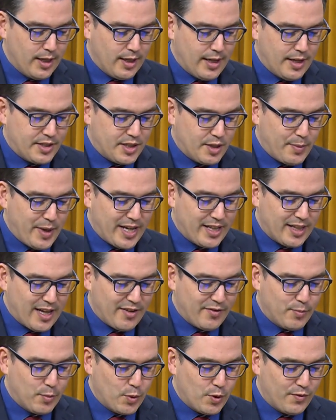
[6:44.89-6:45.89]
is to make
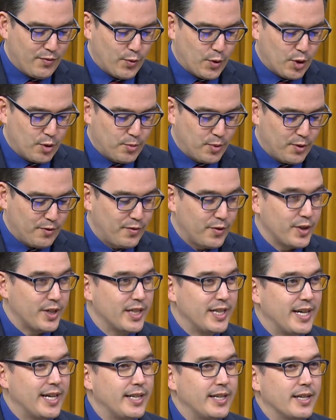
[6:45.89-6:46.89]
life more affordable for
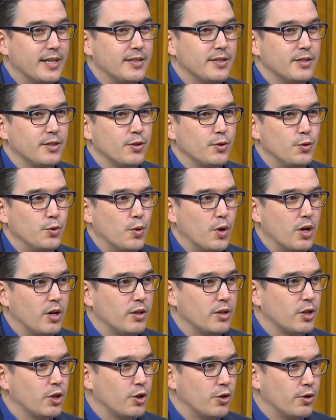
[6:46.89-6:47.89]
Canadians who are
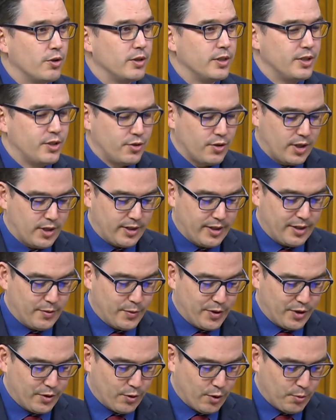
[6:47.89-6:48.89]
currently struggling
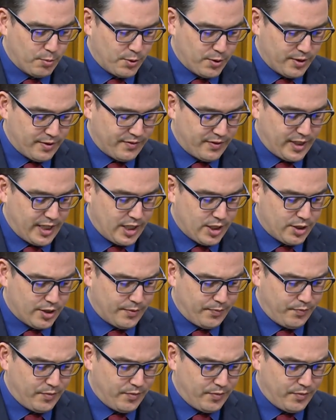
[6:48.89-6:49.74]
with global inflation.